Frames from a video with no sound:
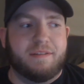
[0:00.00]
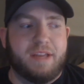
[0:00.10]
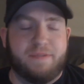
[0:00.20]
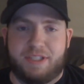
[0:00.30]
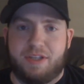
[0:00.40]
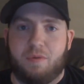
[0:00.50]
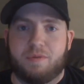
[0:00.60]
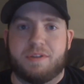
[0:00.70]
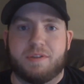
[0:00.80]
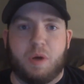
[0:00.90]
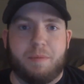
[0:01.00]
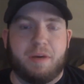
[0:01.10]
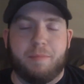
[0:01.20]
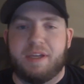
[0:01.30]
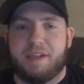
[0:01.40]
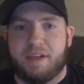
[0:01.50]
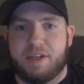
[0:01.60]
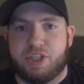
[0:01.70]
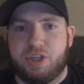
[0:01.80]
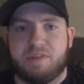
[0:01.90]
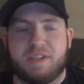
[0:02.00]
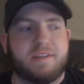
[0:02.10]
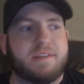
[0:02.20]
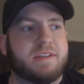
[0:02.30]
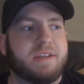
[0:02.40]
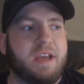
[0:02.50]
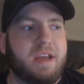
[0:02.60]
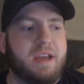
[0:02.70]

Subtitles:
If I don't, or I'm here making excuses,